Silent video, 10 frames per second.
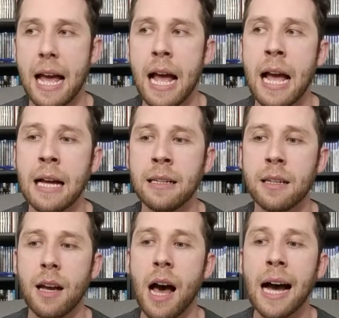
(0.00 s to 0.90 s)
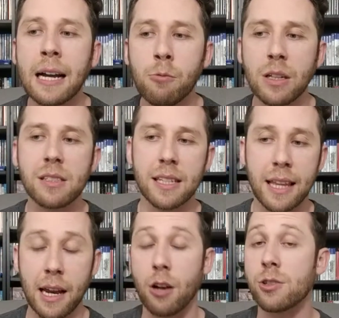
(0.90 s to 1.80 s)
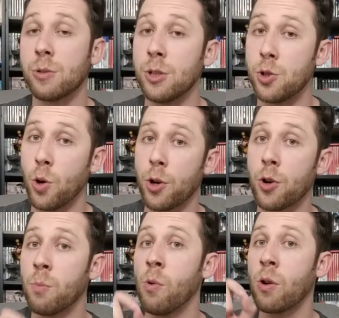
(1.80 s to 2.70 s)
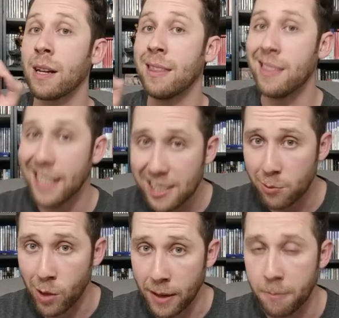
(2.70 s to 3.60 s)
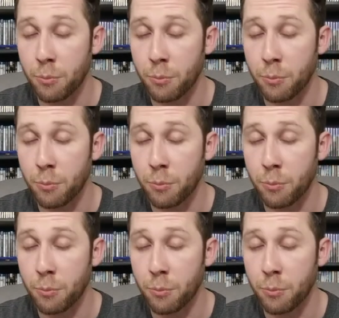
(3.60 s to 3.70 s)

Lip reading: And I will say that I also enjoyed her more in this one.